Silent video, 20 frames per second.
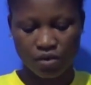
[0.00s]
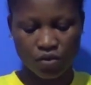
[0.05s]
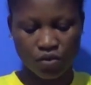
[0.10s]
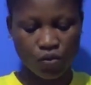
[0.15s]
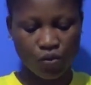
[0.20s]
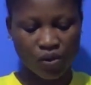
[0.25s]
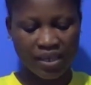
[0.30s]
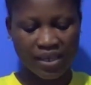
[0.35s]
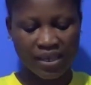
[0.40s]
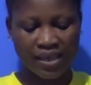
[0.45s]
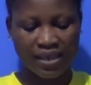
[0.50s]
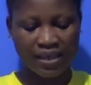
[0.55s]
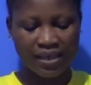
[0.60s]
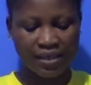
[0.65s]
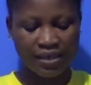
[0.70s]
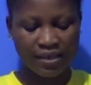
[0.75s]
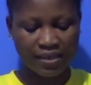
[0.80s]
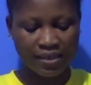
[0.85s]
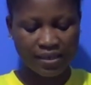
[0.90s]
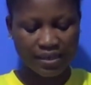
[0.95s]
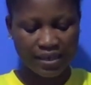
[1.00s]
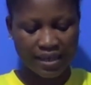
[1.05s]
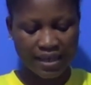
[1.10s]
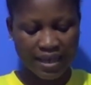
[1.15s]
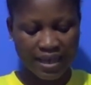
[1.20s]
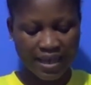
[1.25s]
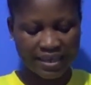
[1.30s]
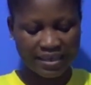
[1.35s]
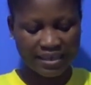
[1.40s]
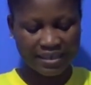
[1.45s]
okay,
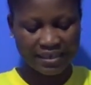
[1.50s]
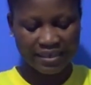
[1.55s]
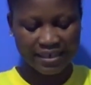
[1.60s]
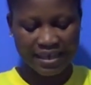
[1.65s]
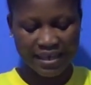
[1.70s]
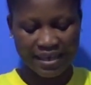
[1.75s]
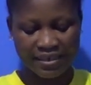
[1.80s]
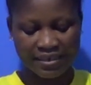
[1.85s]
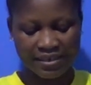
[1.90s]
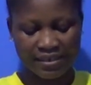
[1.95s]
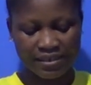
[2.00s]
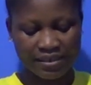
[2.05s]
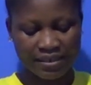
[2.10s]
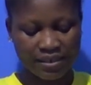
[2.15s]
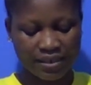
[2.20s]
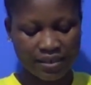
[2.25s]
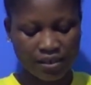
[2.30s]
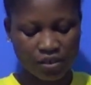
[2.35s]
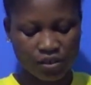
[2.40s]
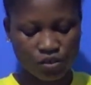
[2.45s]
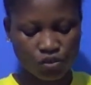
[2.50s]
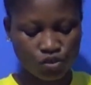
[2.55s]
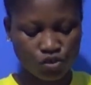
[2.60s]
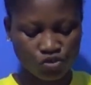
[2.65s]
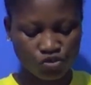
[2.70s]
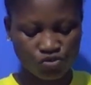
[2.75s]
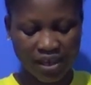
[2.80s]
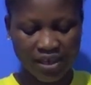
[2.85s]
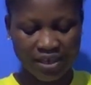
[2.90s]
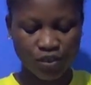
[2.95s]
and then you
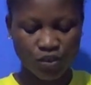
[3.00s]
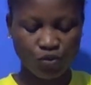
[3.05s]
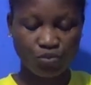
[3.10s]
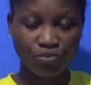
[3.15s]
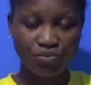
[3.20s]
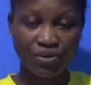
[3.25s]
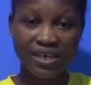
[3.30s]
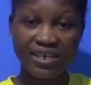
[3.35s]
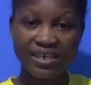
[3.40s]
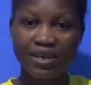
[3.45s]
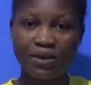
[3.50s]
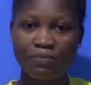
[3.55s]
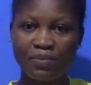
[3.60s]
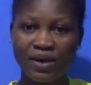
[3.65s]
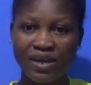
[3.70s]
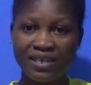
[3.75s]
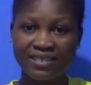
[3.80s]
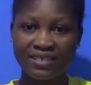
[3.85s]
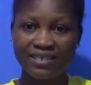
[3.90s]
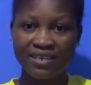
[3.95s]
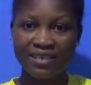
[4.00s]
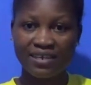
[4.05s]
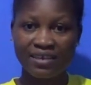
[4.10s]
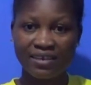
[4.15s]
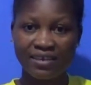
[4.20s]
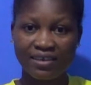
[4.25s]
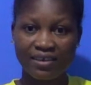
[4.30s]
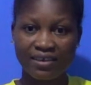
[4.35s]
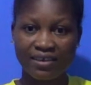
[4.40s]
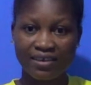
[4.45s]
try to bring the panty
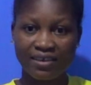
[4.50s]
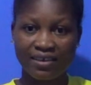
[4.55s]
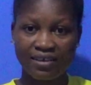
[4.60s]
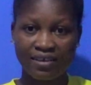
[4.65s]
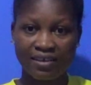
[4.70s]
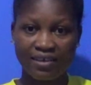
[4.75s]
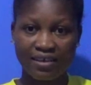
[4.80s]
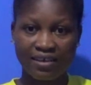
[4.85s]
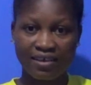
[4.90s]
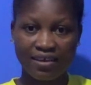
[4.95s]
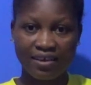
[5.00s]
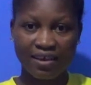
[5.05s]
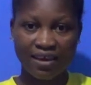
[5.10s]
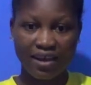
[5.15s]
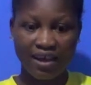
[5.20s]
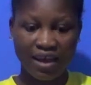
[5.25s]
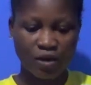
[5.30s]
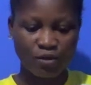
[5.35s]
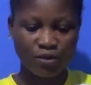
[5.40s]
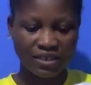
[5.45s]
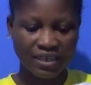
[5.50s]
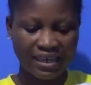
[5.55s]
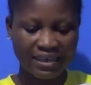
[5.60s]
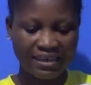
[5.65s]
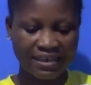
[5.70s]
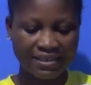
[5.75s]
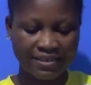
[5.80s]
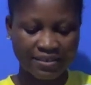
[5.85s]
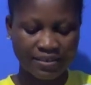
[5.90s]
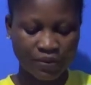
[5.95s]
out a
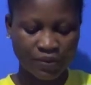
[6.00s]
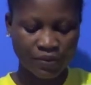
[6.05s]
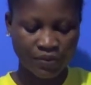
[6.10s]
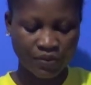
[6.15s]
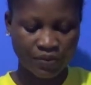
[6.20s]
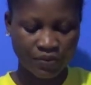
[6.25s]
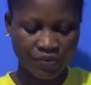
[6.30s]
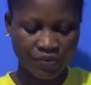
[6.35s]
little,